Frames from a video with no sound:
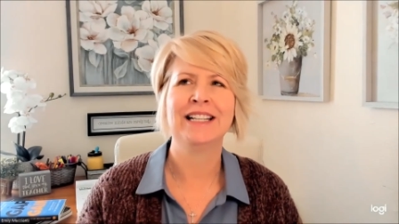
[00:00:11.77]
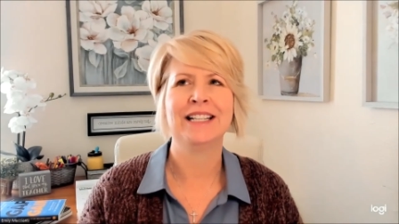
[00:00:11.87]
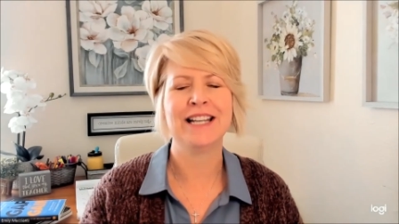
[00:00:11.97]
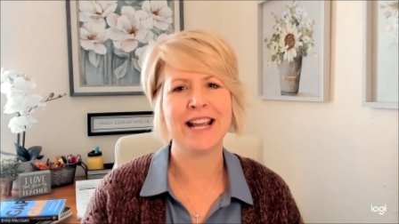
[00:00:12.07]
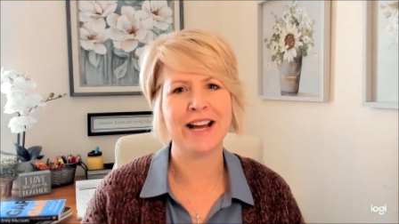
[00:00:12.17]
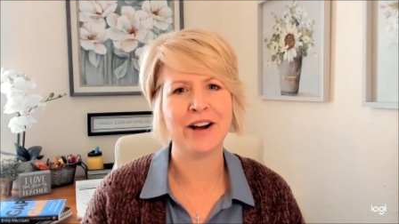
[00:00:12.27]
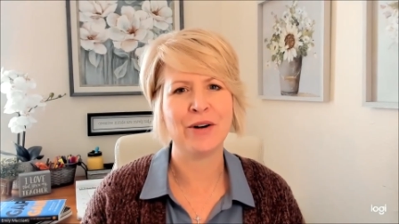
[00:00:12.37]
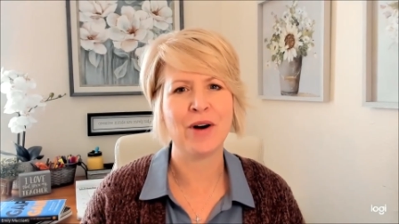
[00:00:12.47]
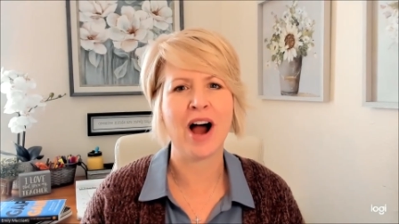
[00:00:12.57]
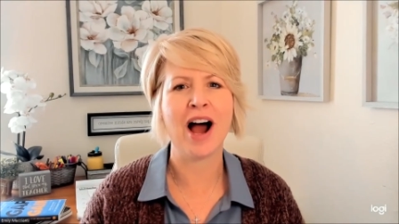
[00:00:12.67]

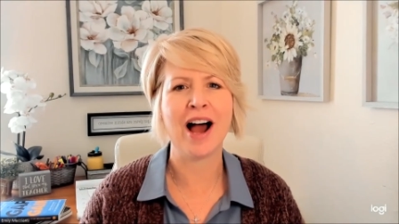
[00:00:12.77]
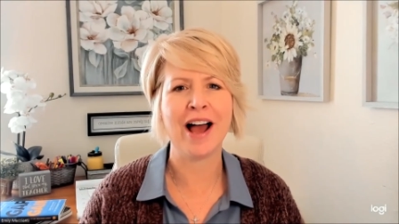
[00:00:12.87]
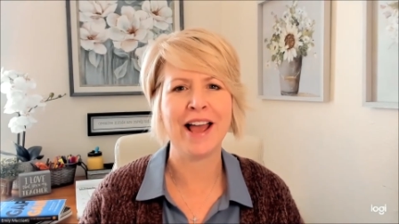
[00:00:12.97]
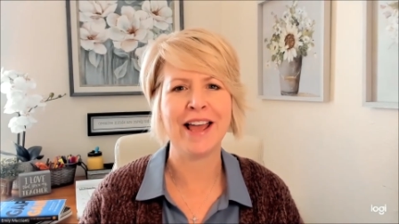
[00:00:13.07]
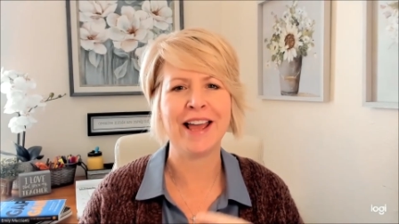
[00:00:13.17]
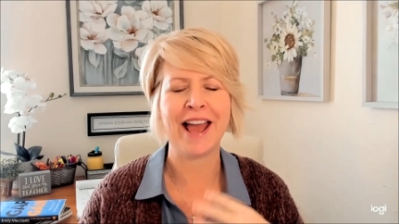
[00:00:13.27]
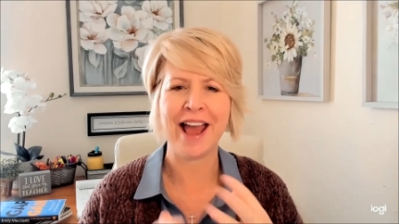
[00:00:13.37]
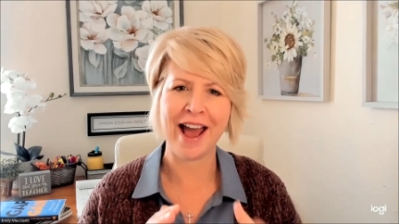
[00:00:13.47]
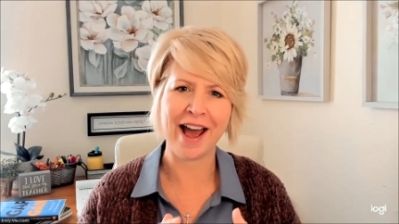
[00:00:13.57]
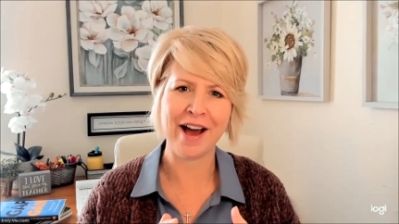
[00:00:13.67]
Now, I
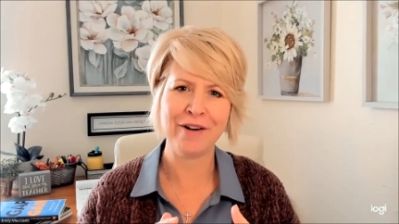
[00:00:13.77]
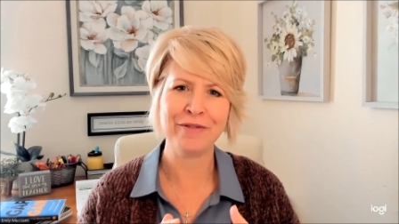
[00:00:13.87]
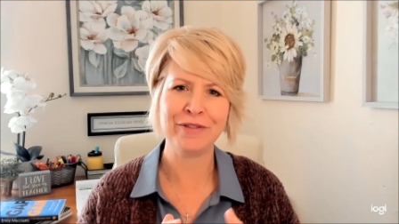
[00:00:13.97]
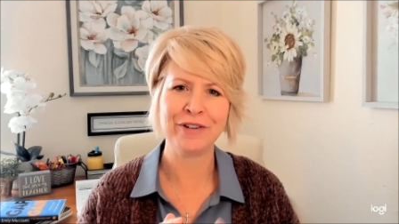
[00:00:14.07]
have